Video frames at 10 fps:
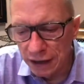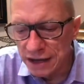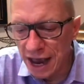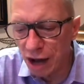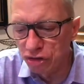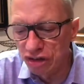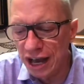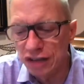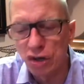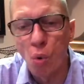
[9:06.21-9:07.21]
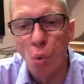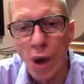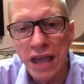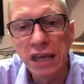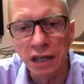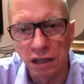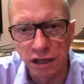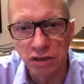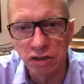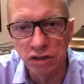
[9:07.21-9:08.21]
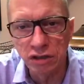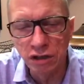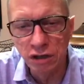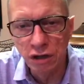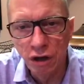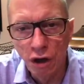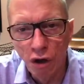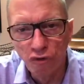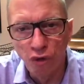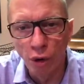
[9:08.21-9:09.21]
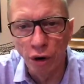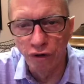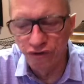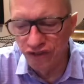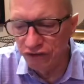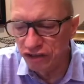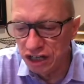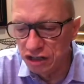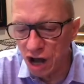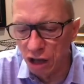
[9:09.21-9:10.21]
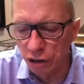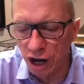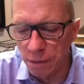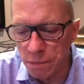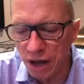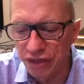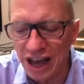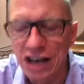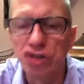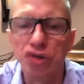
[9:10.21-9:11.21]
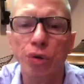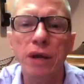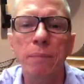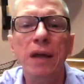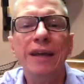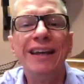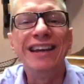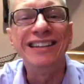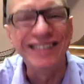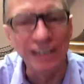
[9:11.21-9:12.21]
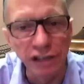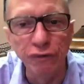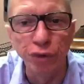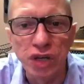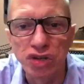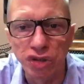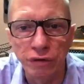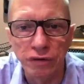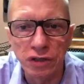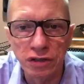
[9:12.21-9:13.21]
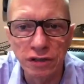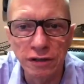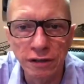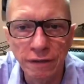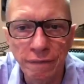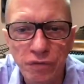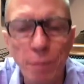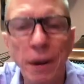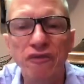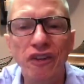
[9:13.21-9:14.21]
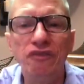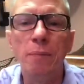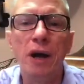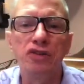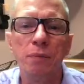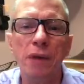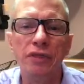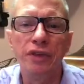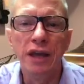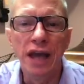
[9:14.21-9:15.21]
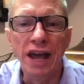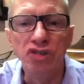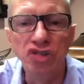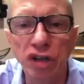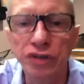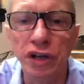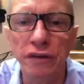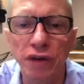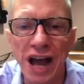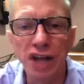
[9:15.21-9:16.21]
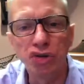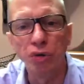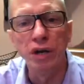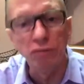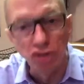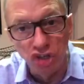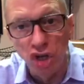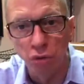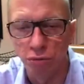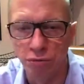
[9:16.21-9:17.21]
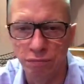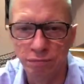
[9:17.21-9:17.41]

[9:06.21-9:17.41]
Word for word: Now she has a waiting list for her $50 a month ice cream delivery service. You pay 50 bucks a month and she'll deliver ice cream to you.